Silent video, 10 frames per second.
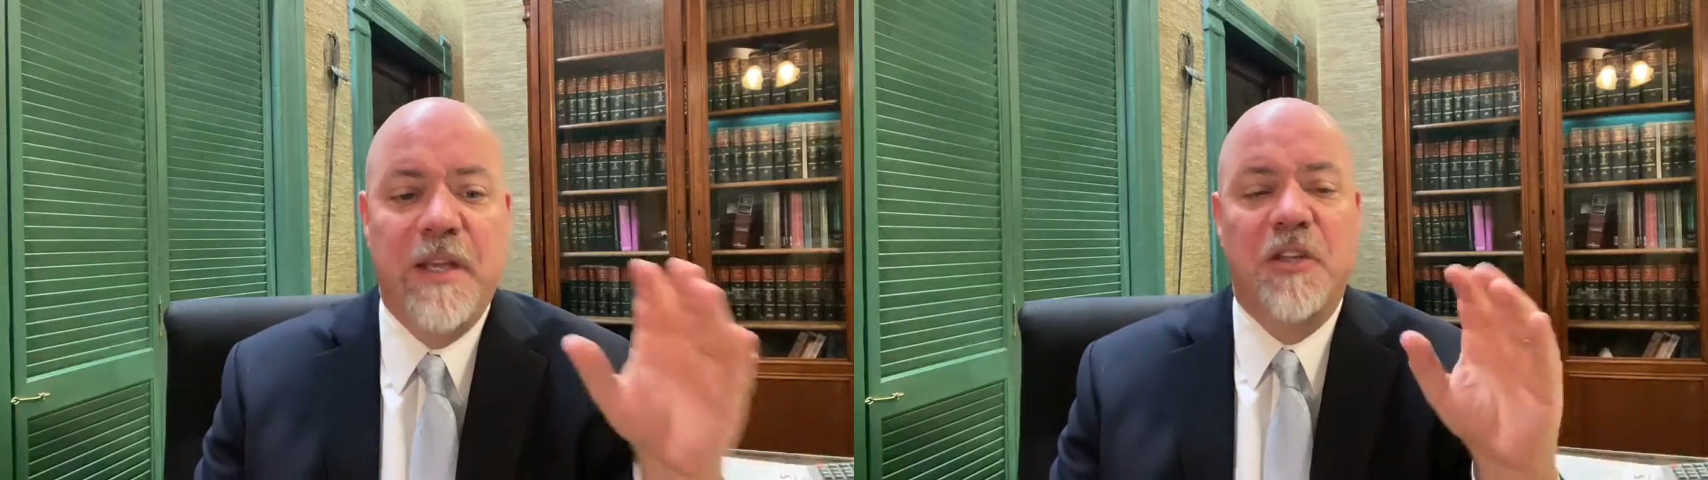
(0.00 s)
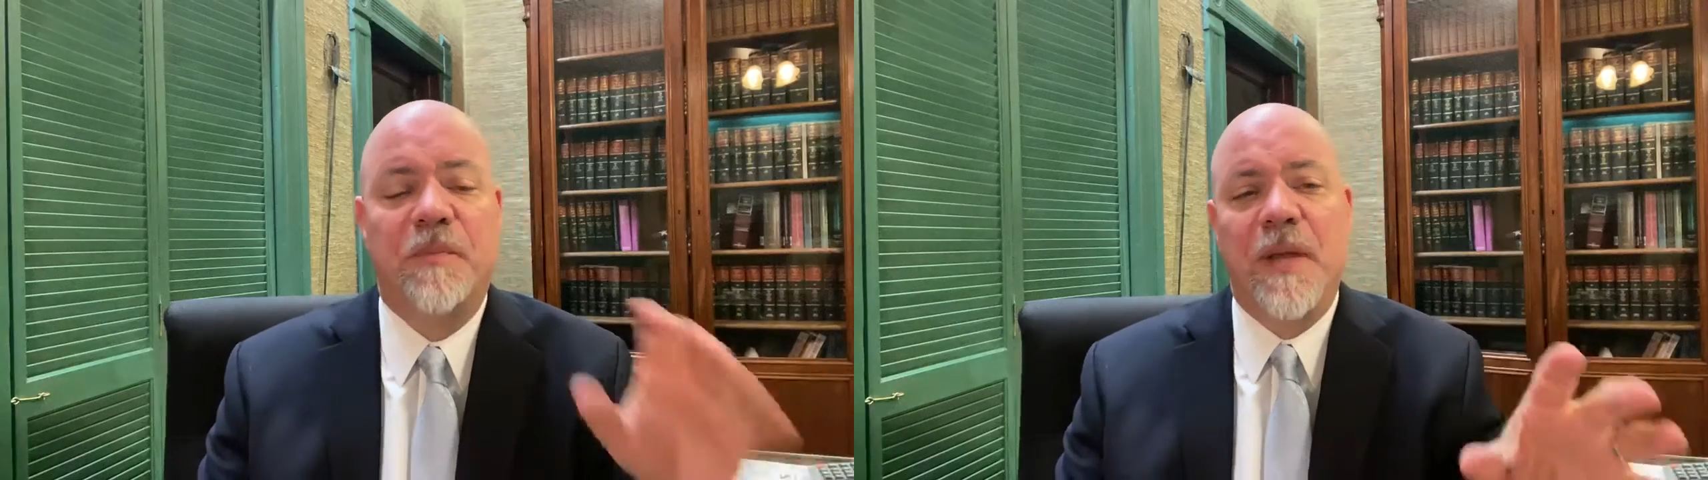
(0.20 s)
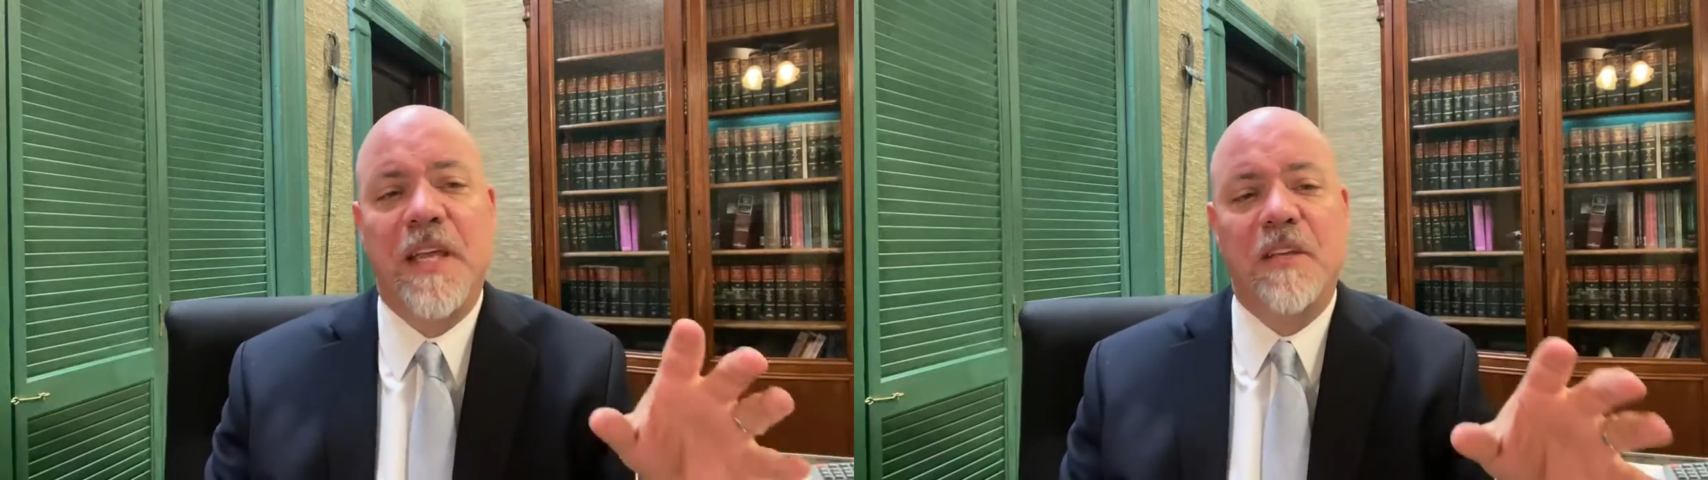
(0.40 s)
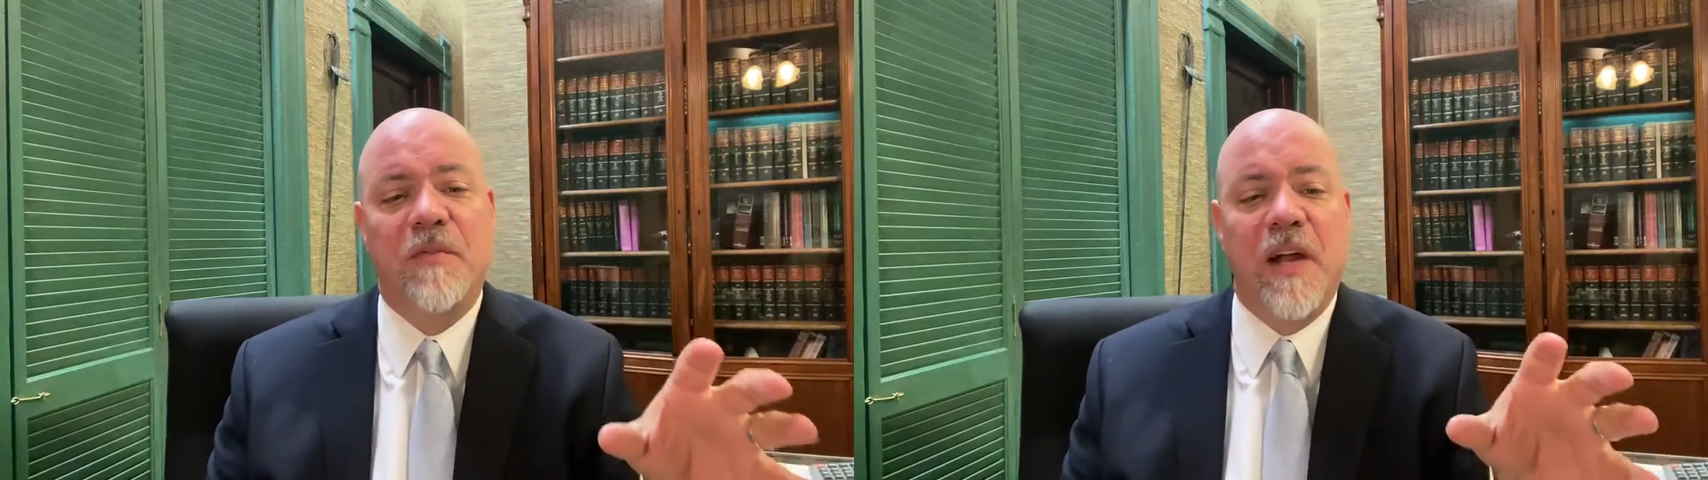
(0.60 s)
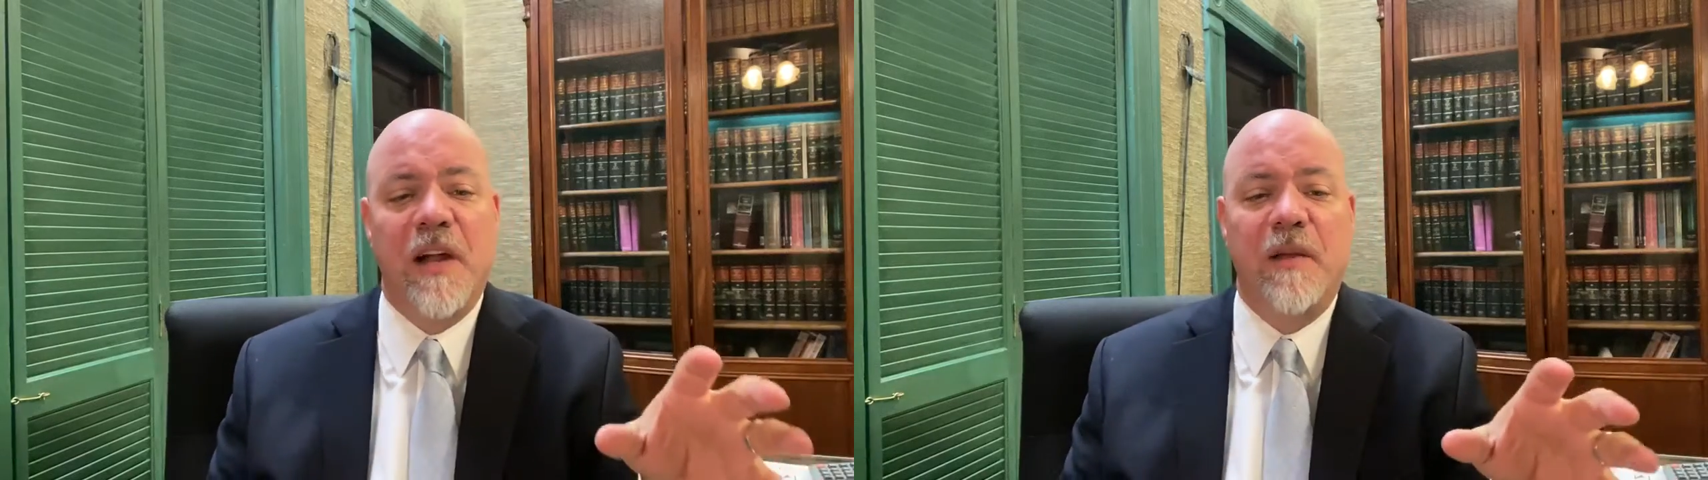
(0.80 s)
Speed's
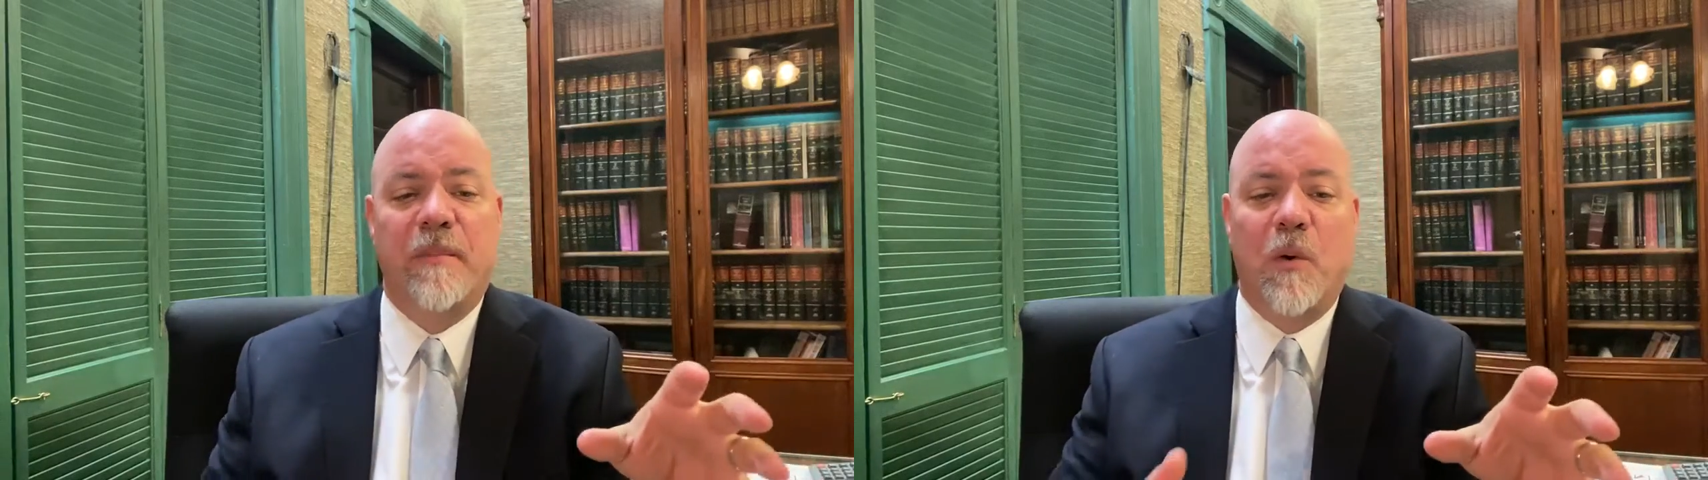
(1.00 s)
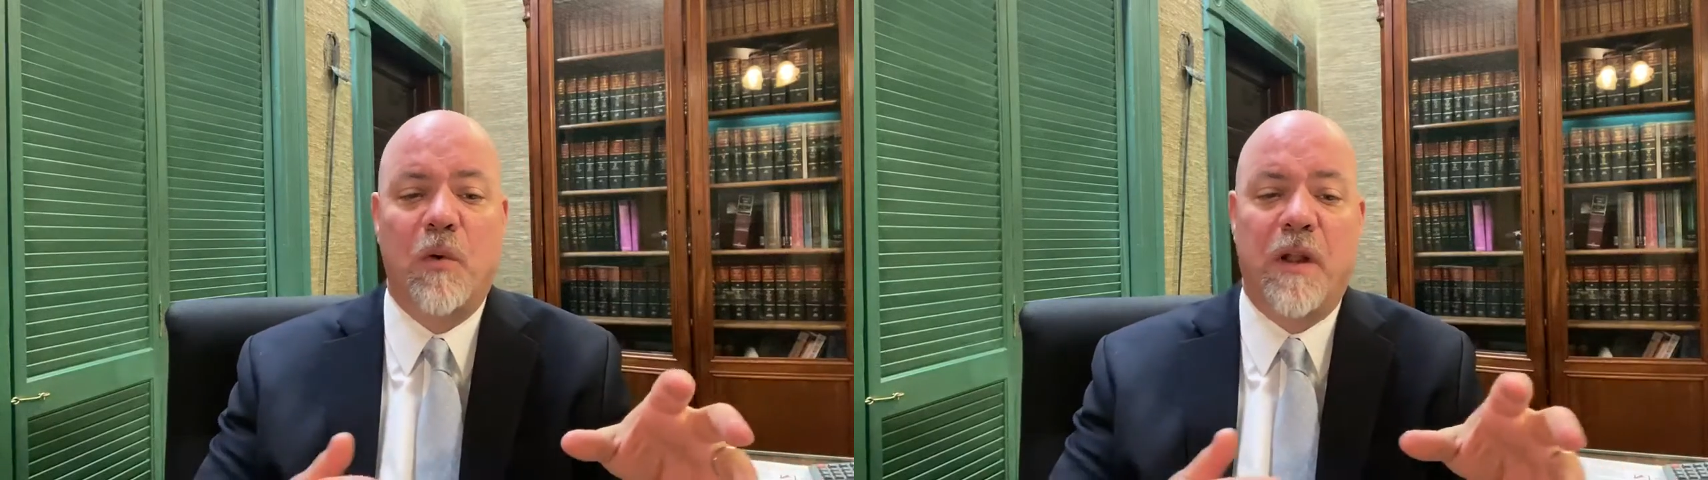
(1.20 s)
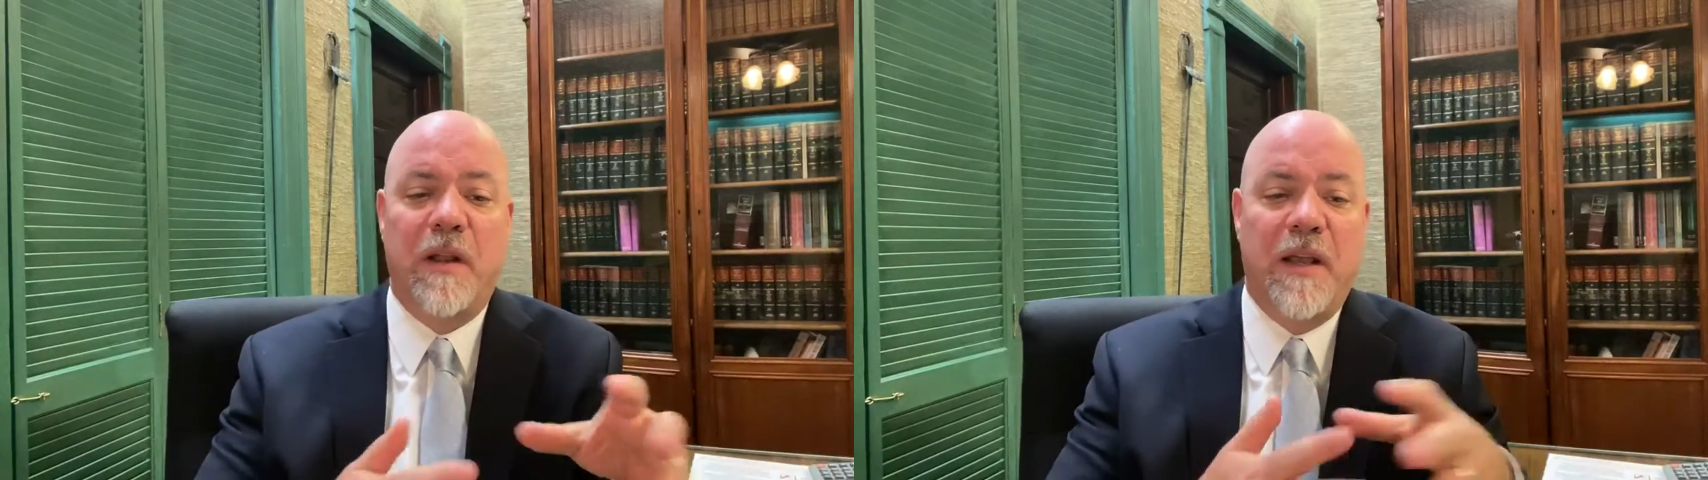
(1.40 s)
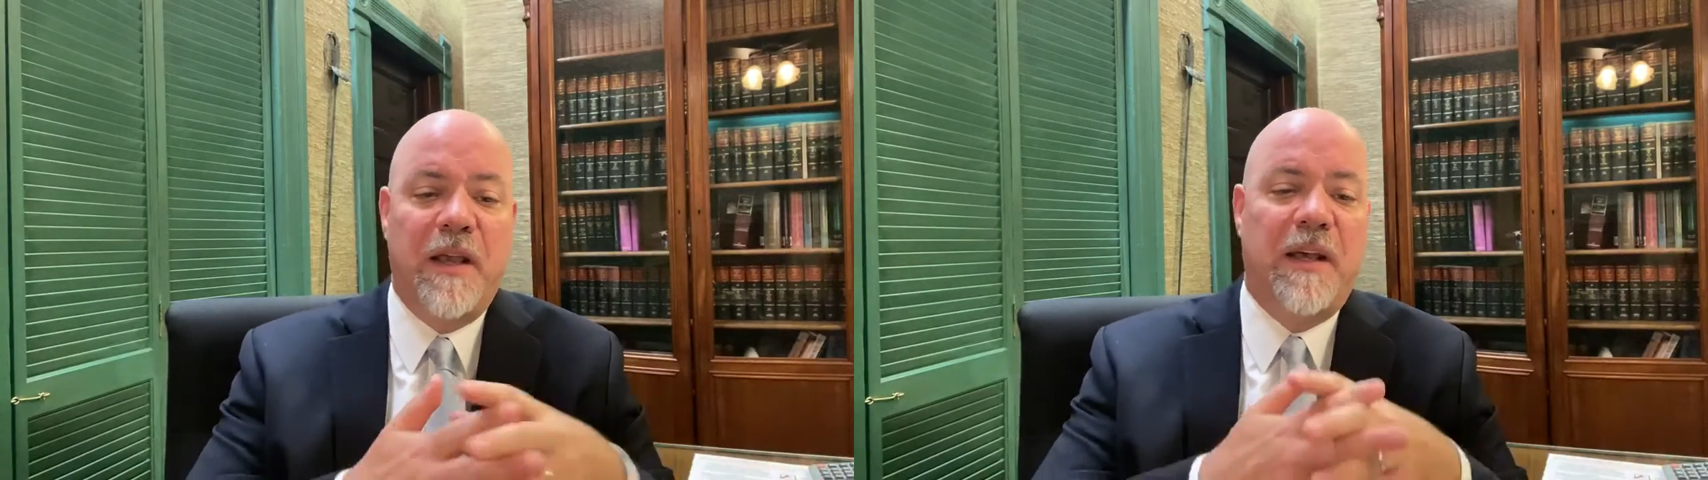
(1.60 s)
very important.